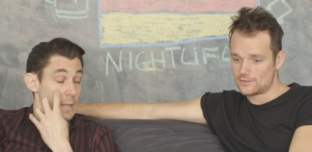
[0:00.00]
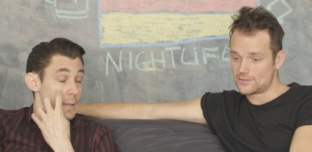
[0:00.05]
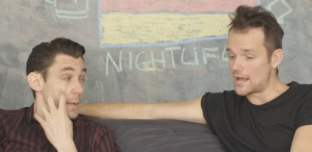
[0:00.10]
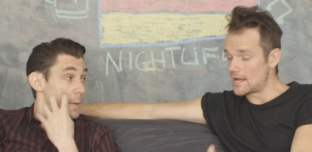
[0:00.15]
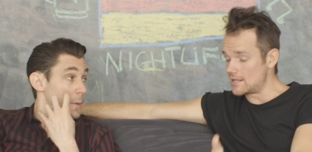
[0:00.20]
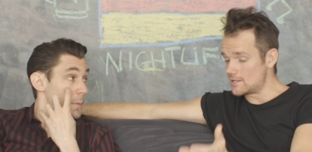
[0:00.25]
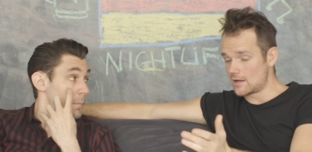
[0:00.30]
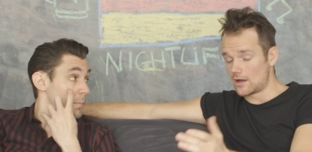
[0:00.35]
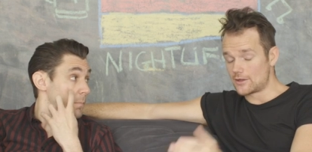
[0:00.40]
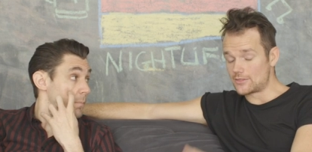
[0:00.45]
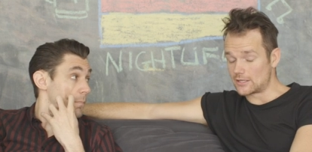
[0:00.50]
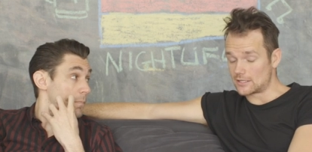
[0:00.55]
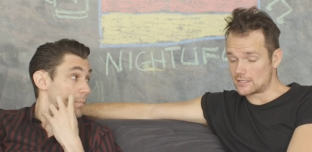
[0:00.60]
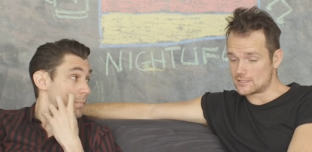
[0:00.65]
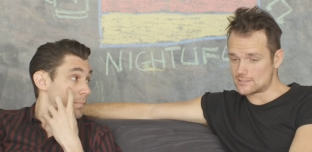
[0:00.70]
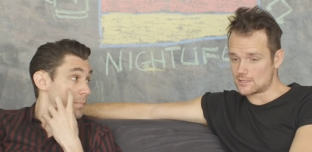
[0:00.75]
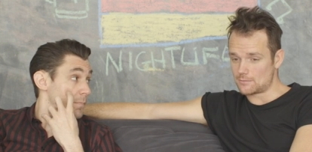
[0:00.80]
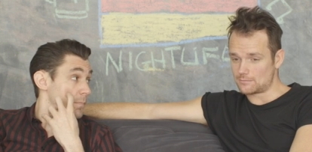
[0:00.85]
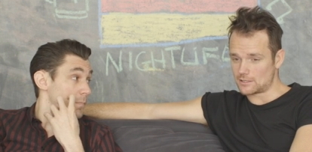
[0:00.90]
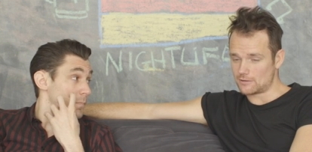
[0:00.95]
Speaker 1: that I think
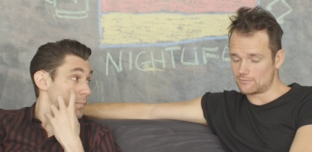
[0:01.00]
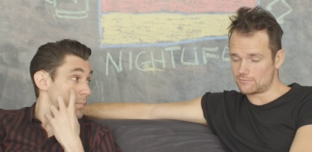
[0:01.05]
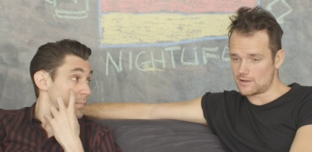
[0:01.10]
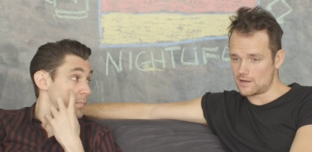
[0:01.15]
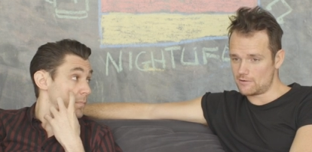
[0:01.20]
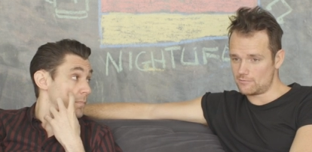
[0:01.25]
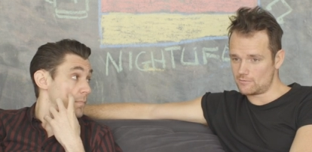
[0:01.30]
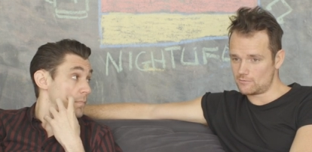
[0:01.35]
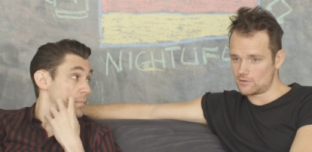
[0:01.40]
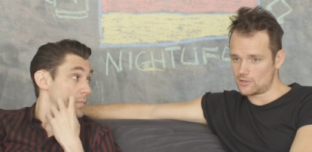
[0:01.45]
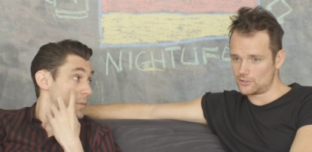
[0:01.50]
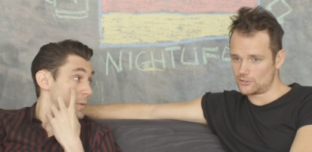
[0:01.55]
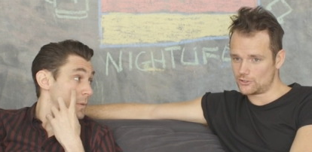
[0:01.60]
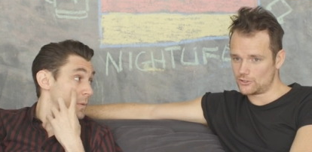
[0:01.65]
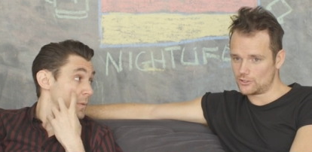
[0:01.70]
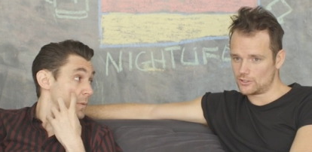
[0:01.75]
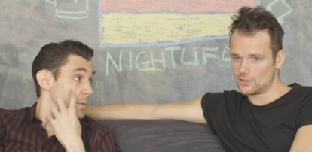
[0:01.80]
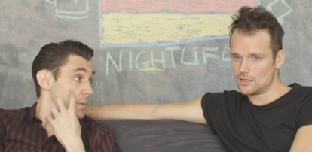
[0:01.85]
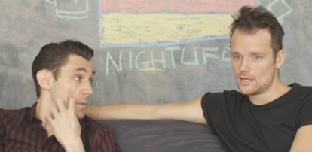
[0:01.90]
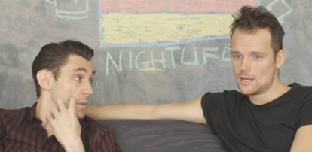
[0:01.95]
is something in favour of
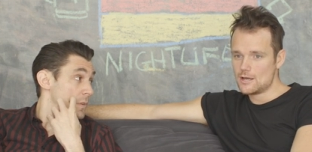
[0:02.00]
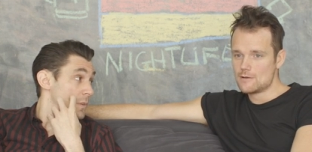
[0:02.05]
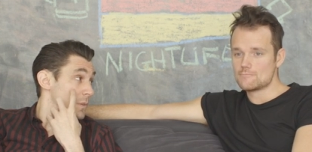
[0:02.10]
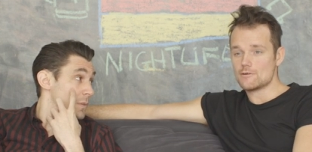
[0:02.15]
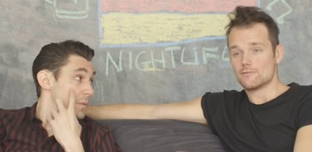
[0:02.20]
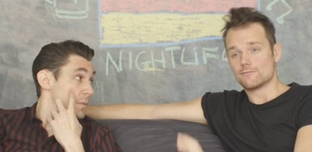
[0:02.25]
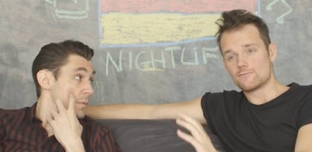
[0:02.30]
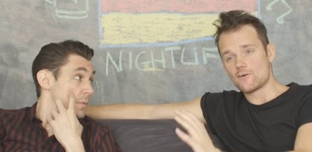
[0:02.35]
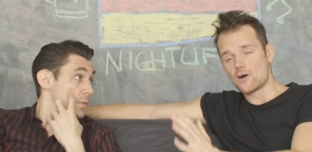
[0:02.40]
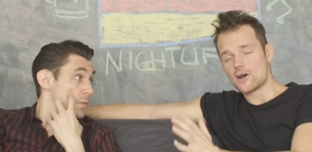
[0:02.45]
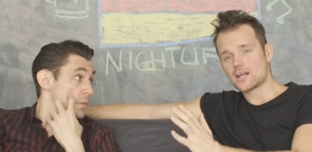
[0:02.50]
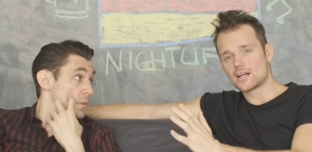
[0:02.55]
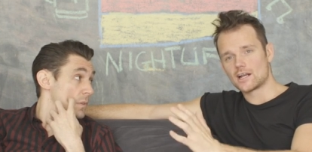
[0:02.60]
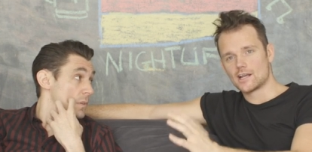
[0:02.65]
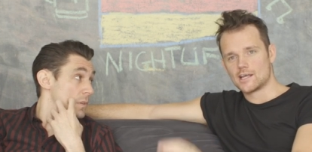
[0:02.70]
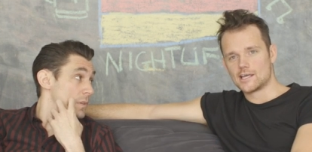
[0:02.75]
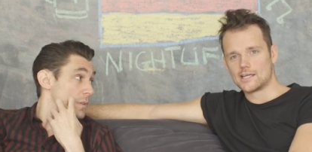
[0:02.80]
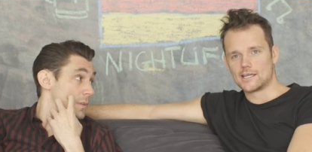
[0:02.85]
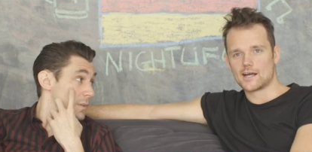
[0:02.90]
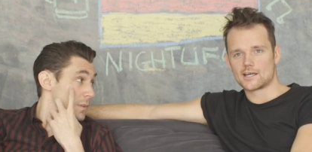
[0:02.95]
London. But
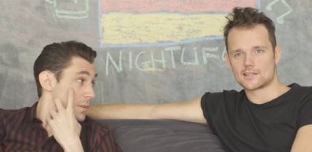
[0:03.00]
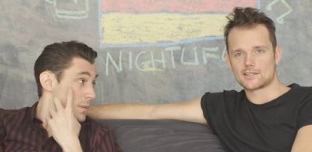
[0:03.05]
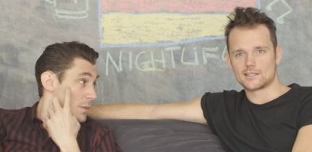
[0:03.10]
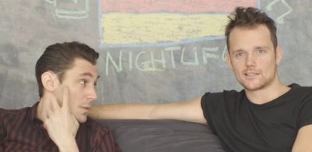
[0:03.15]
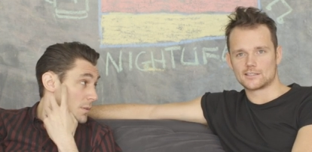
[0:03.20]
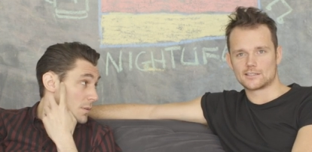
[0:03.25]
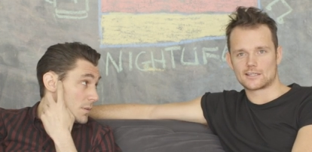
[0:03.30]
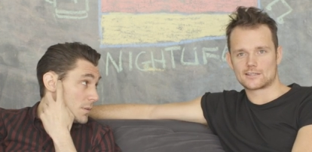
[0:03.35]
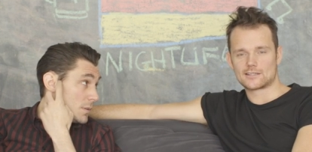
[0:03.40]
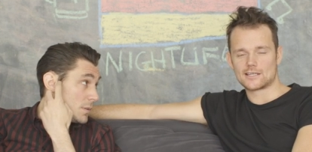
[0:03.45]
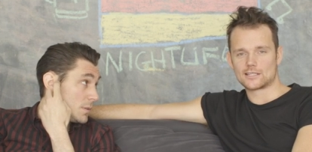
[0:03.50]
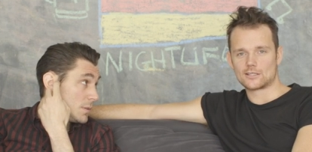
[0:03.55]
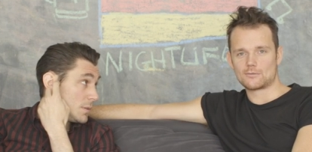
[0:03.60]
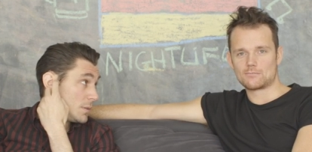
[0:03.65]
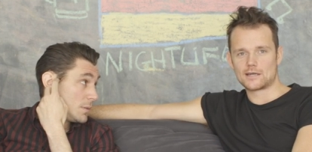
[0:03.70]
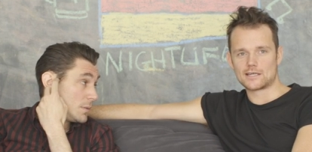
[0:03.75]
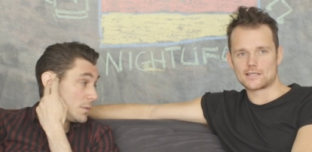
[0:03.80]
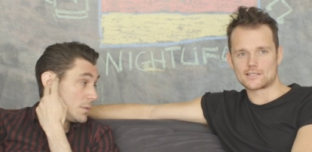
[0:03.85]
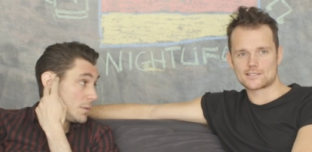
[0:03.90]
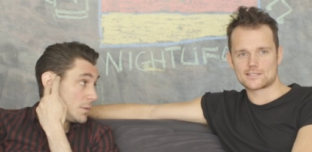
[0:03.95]
finally, I think the thing
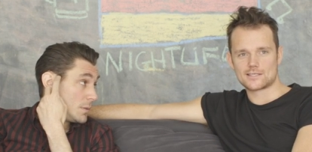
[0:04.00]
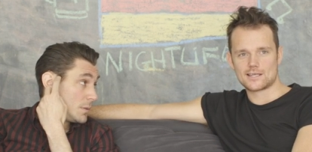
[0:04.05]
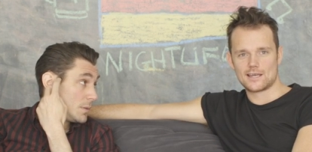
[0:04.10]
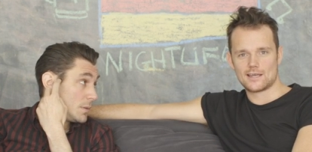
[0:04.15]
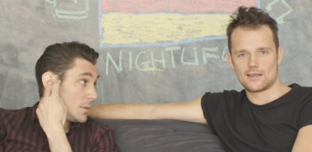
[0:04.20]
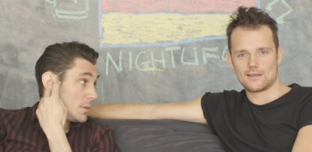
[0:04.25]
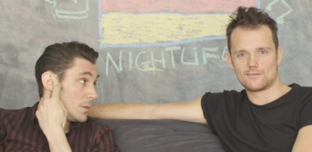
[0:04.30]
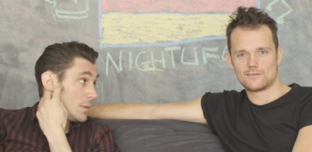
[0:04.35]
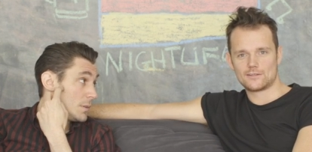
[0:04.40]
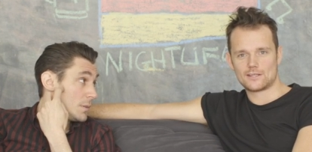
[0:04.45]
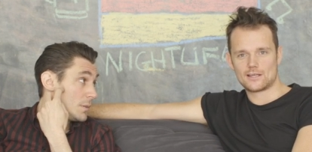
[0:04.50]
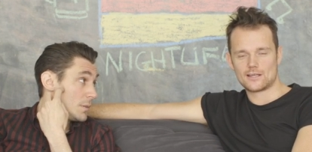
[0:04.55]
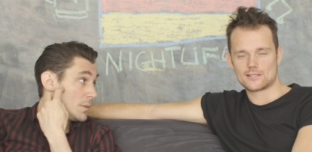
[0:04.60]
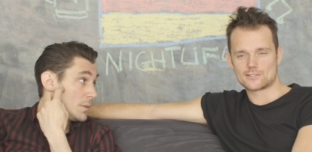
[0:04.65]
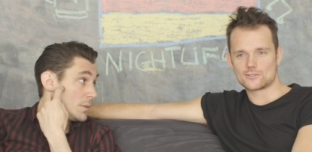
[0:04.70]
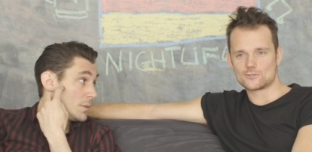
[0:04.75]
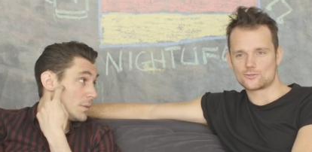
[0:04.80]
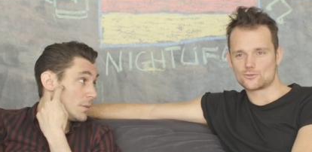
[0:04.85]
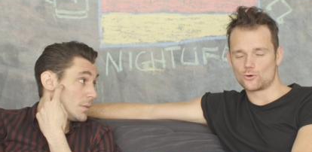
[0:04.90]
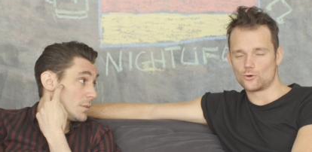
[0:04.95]
that makes it
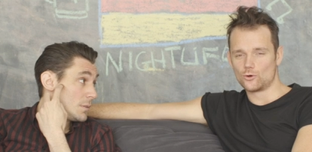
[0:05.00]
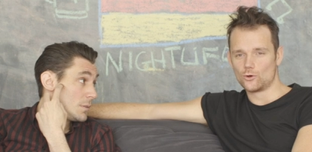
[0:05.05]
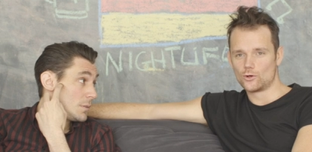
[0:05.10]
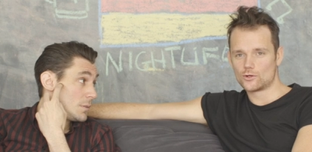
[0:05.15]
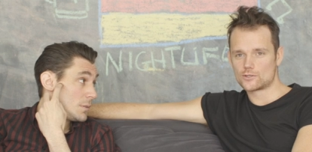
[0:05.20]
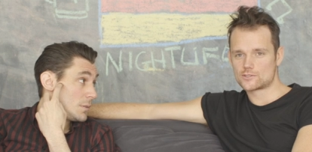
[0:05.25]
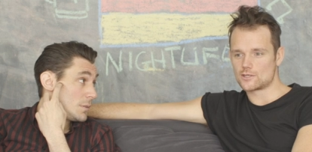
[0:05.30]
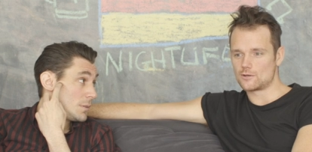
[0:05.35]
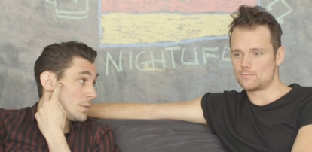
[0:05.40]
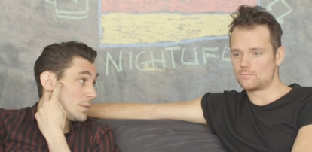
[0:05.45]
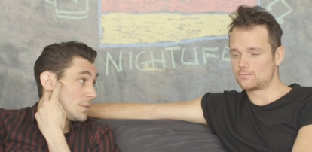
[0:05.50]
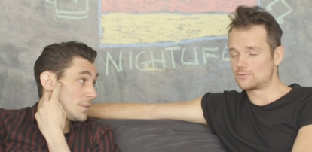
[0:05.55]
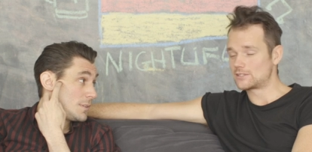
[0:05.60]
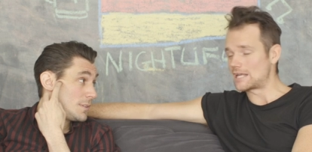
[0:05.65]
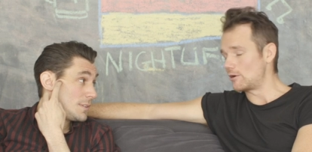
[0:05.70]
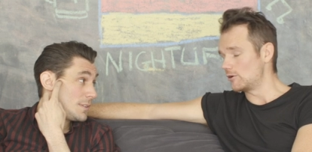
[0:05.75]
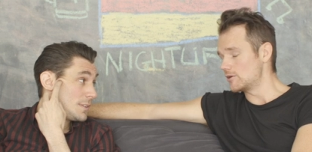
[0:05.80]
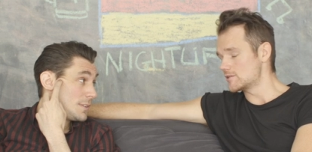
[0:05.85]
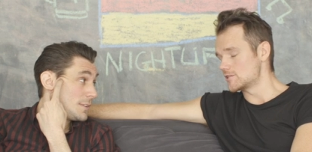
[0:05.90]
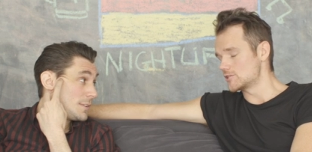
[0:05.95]
it's a draw, so
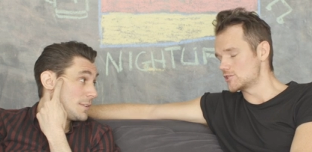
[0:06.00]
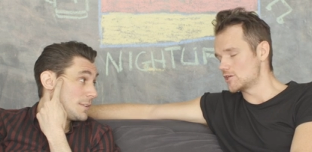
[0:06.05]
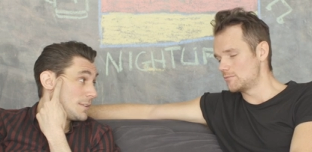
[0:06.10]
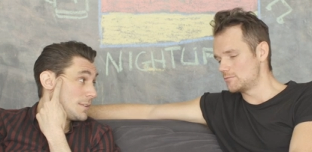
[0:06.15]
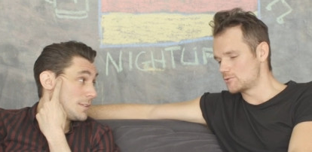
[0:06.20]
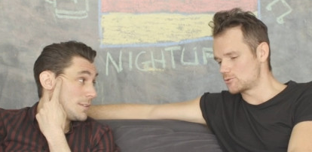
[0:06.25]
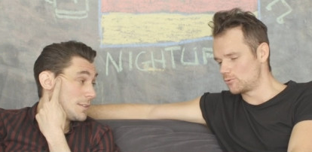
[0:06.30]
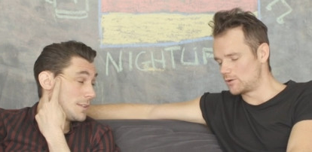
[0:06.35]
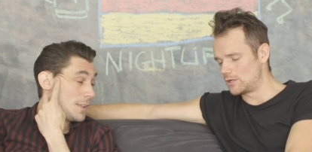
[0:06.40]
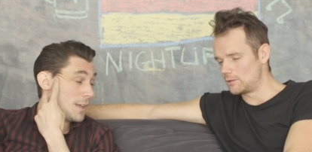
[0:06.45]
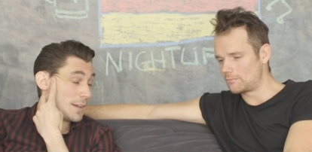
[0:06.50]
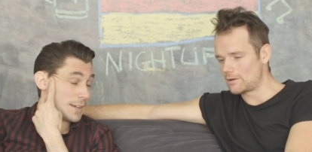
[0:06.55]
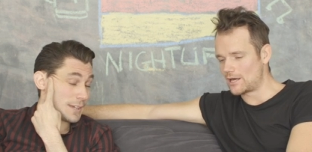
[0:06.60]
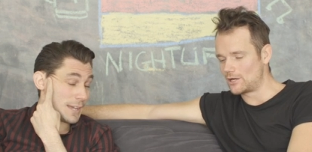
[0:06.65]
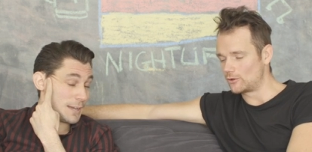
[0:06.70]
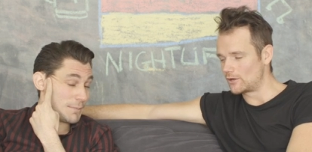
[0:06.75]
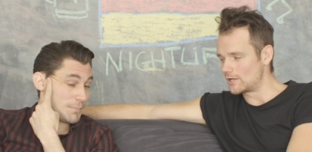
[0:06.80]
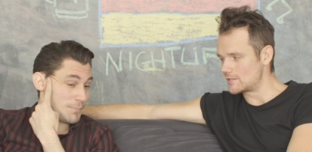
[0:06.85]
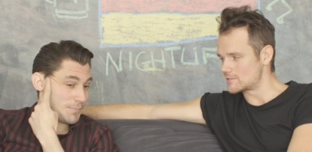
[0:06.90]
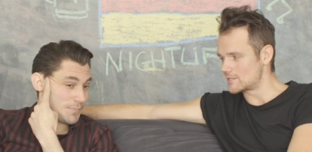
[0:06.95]
doubtless the Germans will win on okay.
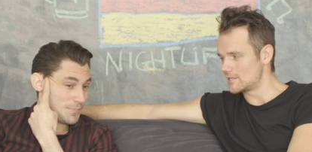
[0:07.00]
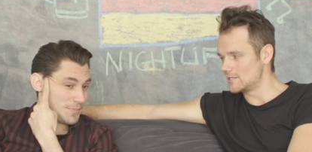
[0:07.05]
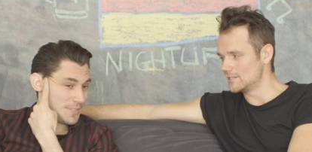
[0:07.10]
penalties